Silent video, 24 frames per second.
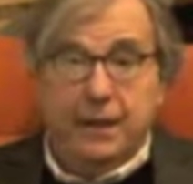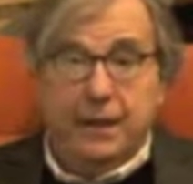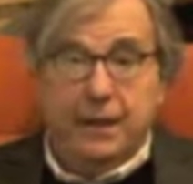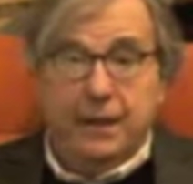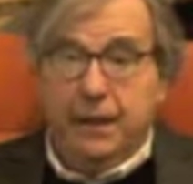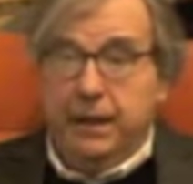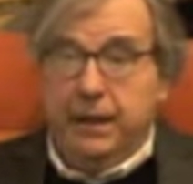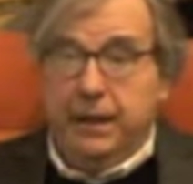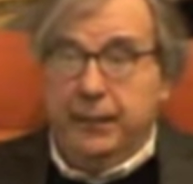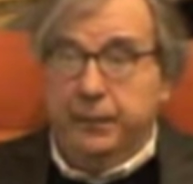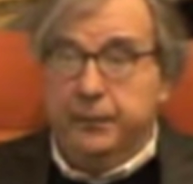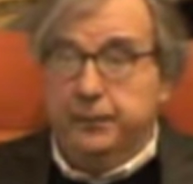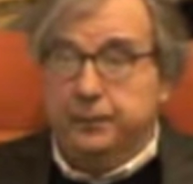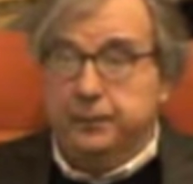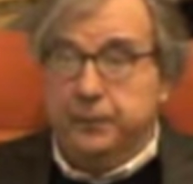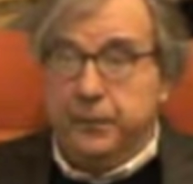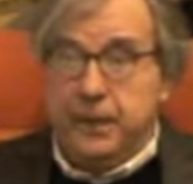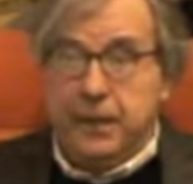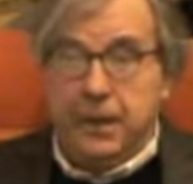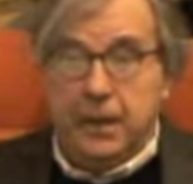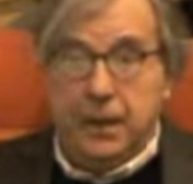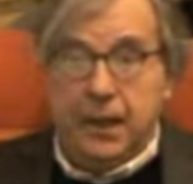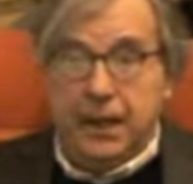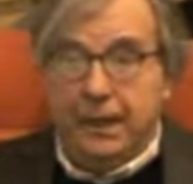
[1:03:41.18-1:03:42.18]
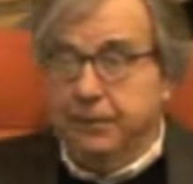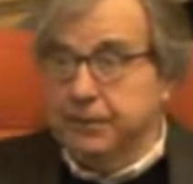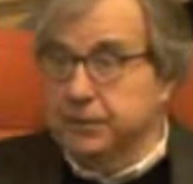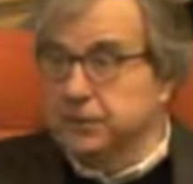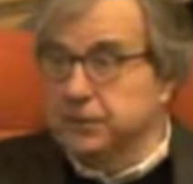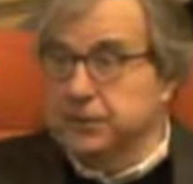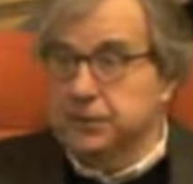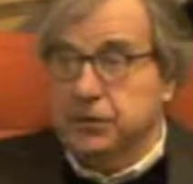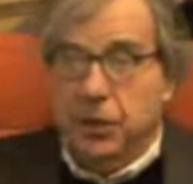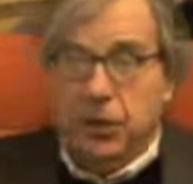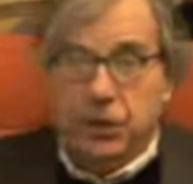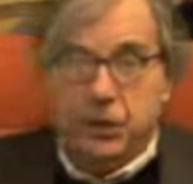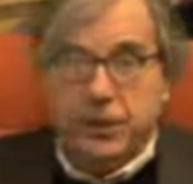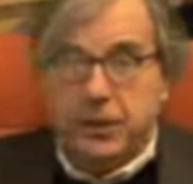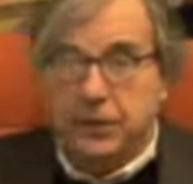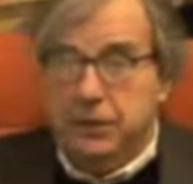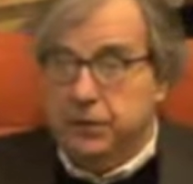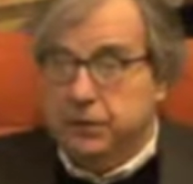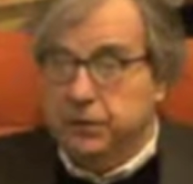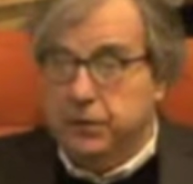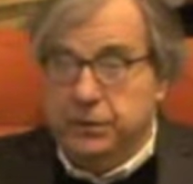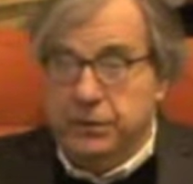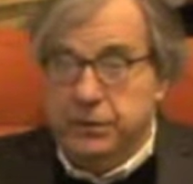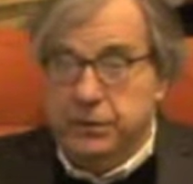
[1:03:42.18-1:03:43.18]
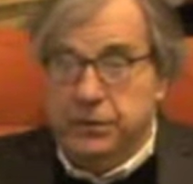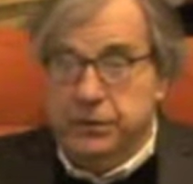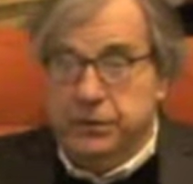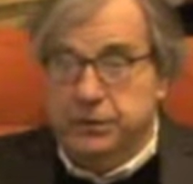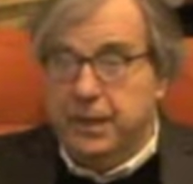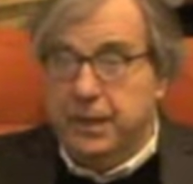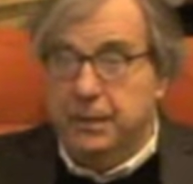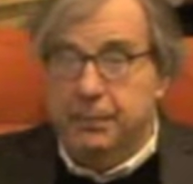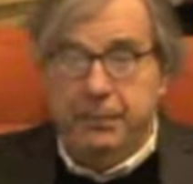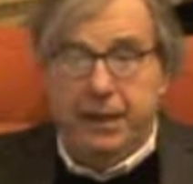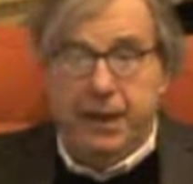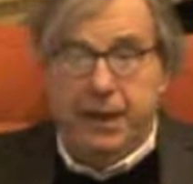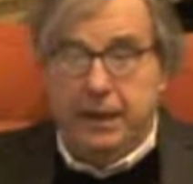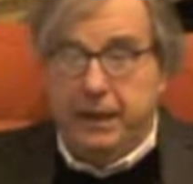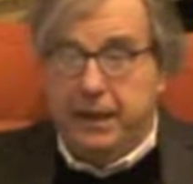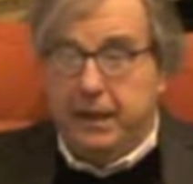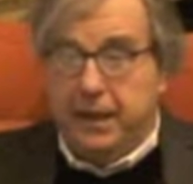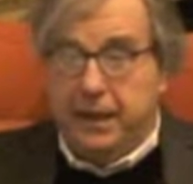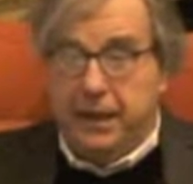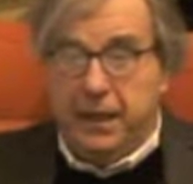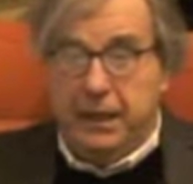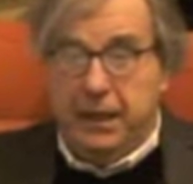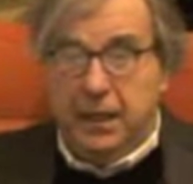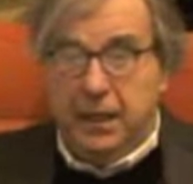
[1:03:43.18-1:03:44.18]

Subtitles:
I was talking to somebody,